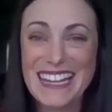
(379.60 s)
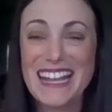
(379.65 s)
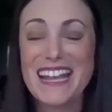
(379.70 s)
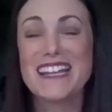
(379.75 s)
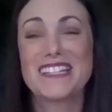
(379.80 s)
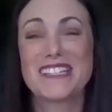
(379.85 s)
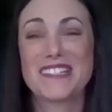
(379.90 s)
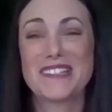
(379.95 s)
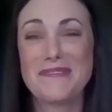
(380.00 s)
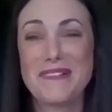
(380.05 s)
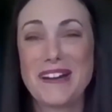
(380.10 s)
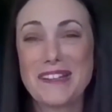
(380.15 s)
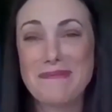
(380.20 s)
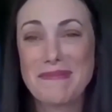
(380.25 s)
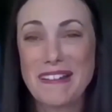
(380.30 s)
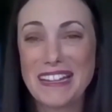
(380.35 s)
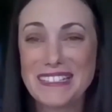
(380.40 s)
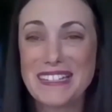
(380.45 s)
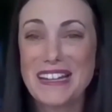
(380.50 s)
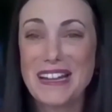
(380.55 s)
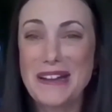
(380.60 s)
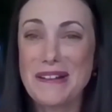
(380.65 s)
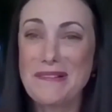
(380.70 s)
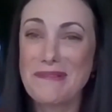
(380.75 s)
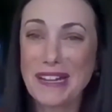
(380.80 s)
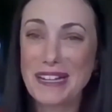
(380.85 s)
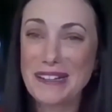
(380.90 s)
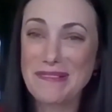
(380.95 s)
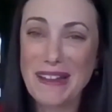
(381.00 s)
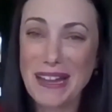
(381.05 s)
So one
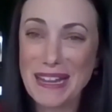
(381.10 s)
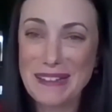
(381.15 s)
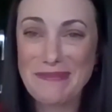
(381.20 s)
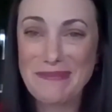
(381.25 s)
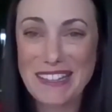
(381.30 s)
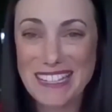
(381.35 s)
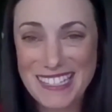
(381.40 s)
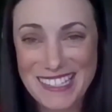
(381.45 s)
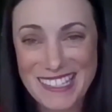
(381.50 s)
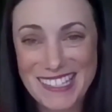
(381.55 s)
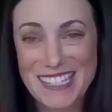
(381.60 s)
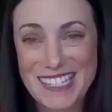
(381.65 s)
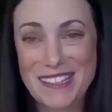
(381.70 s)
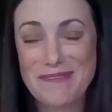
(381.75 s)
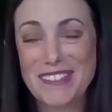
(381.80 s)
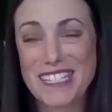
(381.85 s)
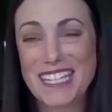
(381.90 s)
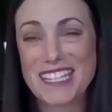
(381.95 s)
of my biggest tips